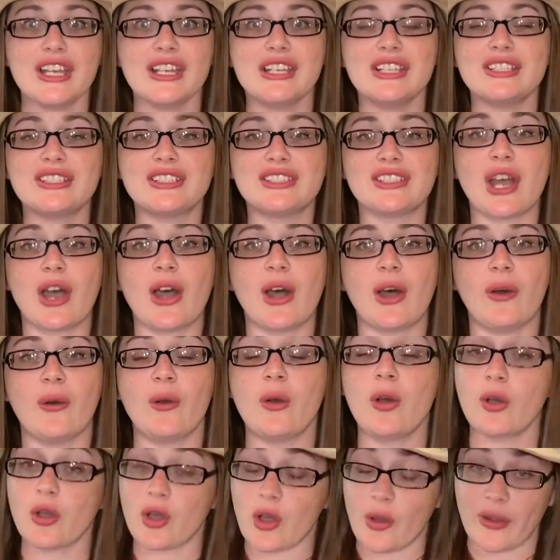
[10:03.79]

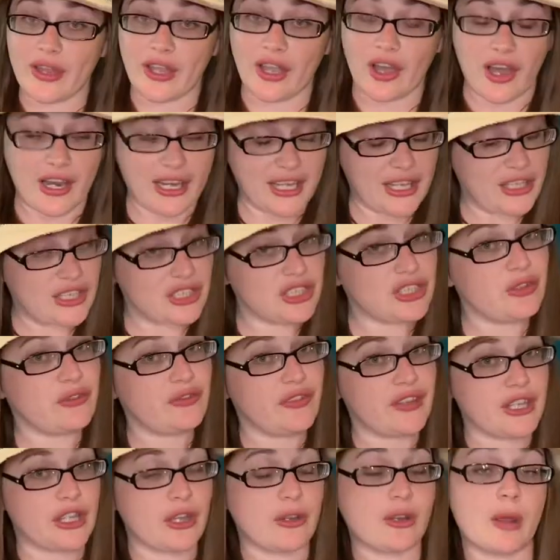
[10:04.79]
So going on into
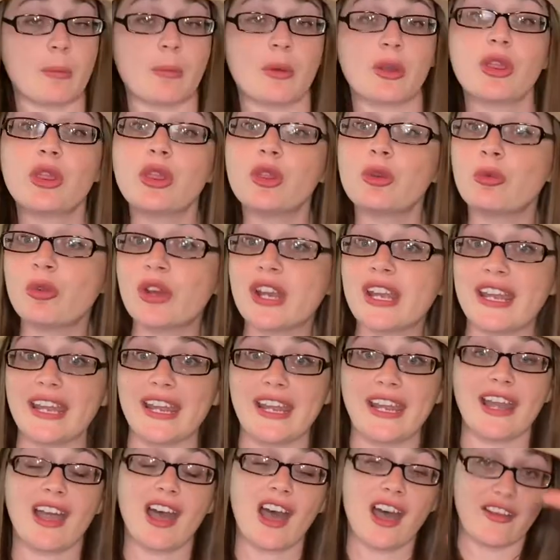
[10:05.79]
video number
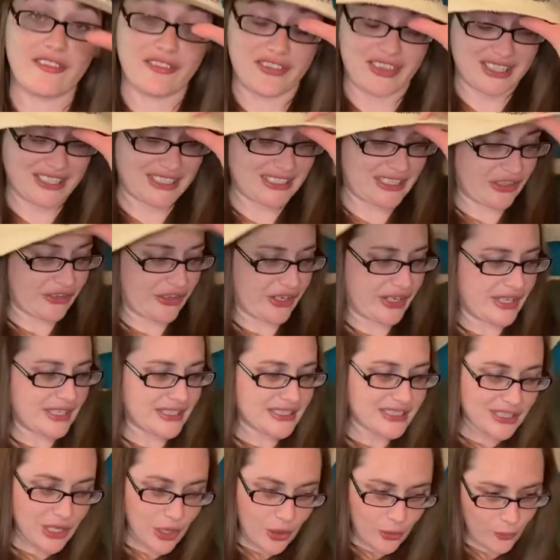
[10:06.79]
three of the
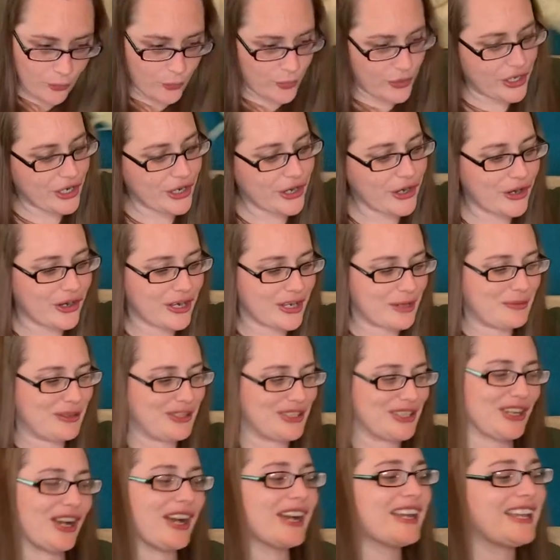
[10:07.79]
series, we are gonna be
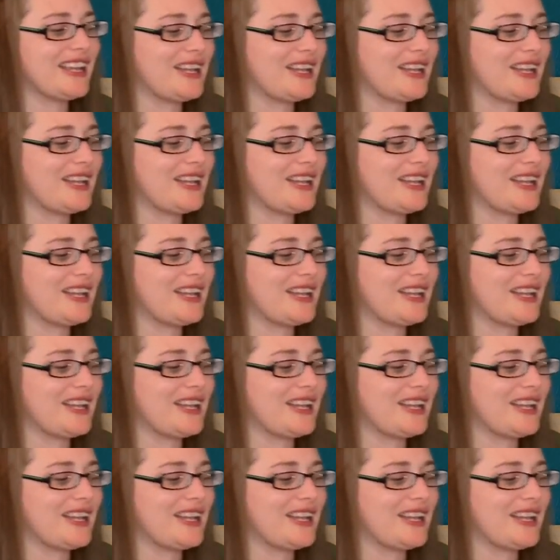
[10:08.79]
talking